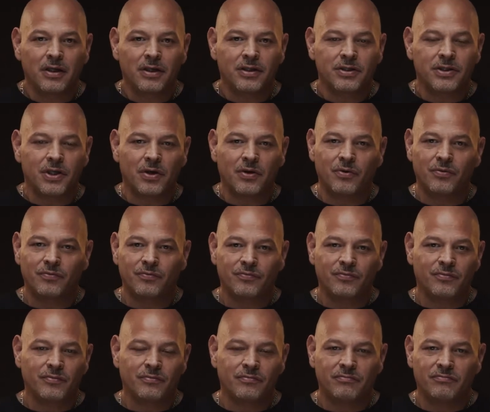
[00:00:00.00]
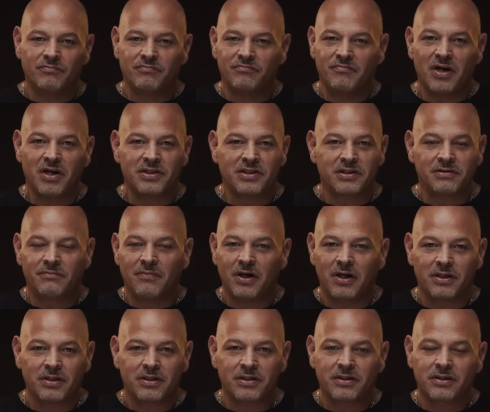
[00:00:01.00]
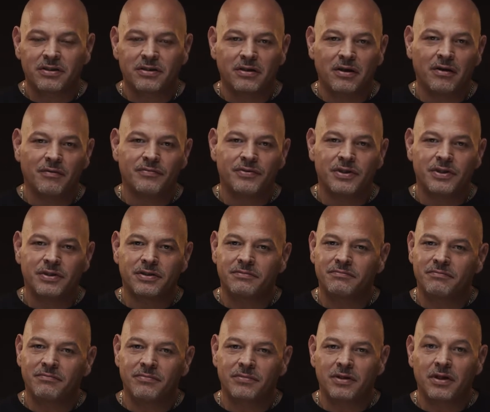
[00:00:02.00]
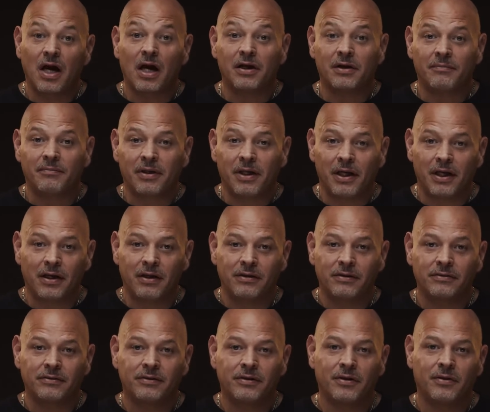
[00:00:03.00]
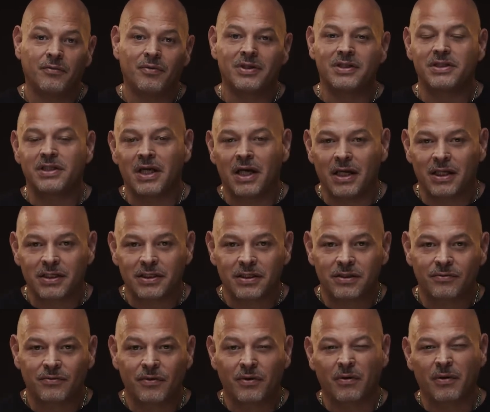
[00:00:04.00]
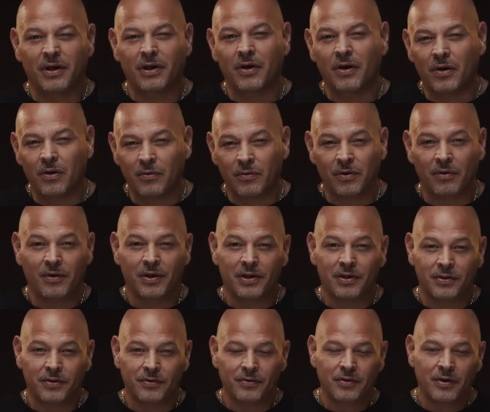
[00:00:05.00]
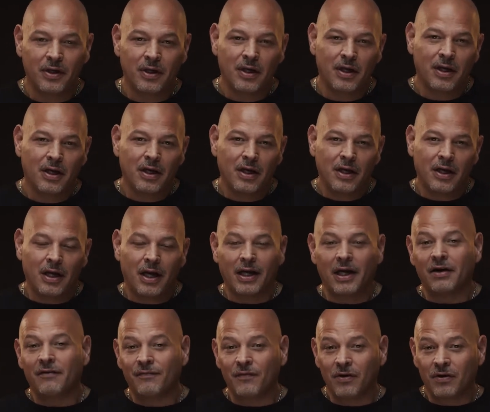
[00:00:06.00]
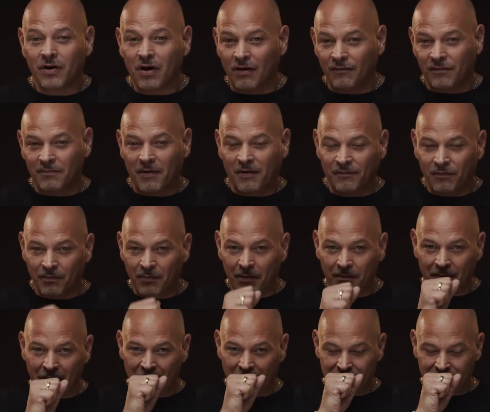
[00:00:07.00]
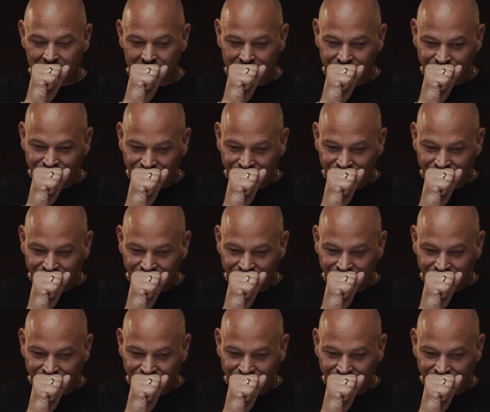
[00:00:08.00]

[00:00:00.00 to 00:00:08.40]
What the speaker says: So months and months of just contemplating, what's next? Where do I go? What do I do? And I get a phone call from my former boss,